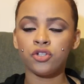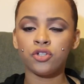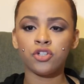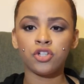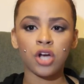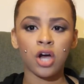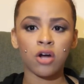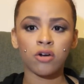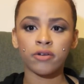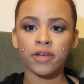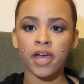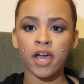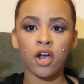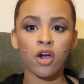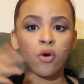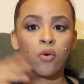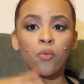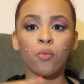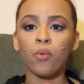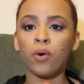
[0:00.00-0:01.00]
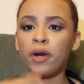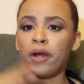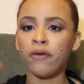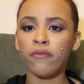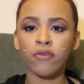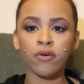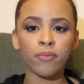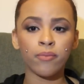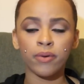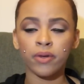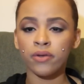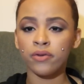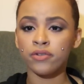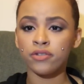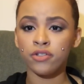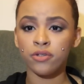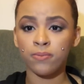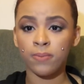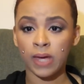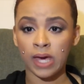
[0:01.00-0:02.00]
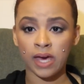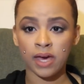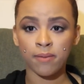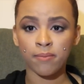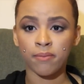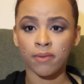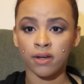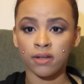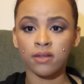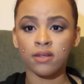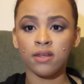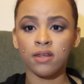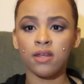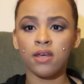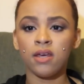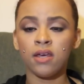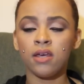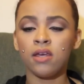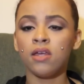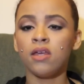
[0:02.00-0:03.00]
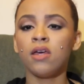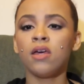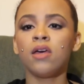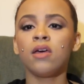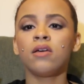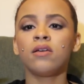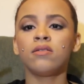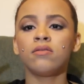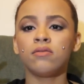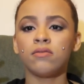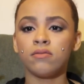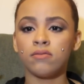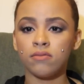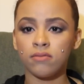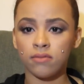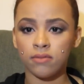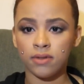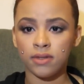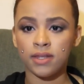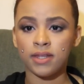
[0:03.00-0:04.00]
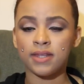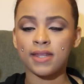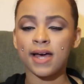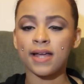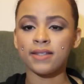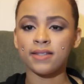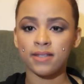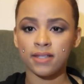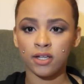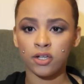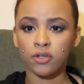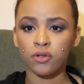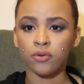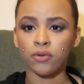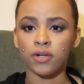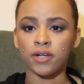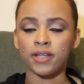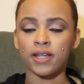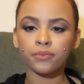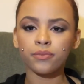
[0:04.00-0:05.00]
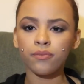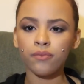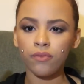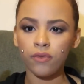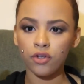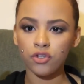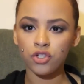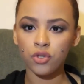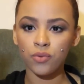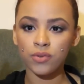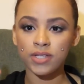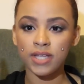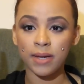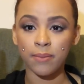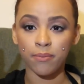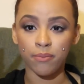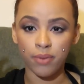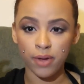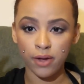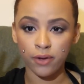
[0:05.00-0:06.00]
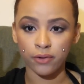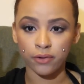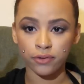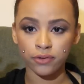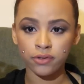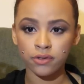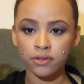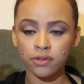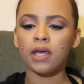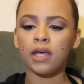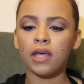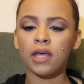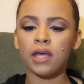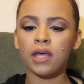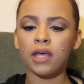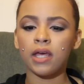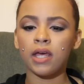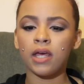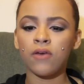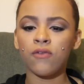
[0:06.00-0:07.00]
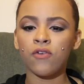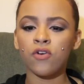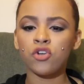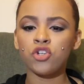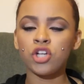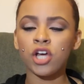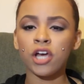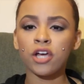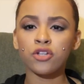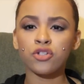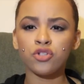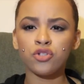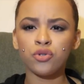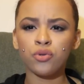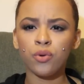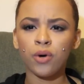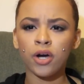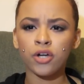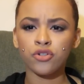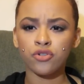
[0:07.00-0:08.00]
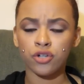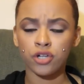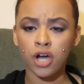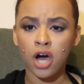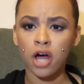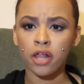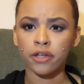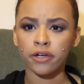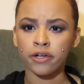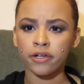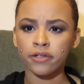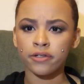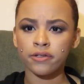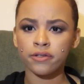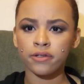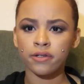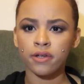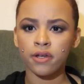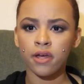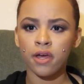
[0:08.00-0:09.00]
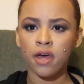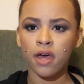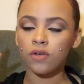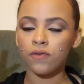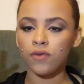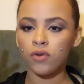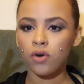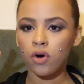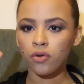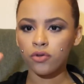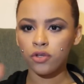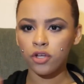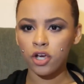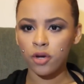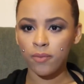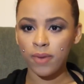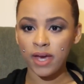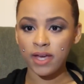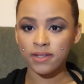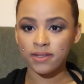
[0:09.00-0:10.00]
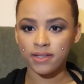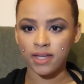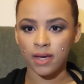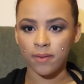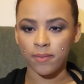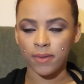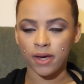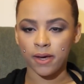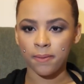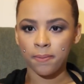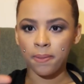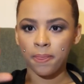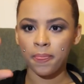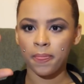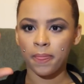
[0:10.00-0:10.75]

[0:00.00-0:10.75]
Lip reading: childcare, whatever bills you pay monthly, that's included in that. So we'll say bills. If your check is $200, so if you go through your bank statement,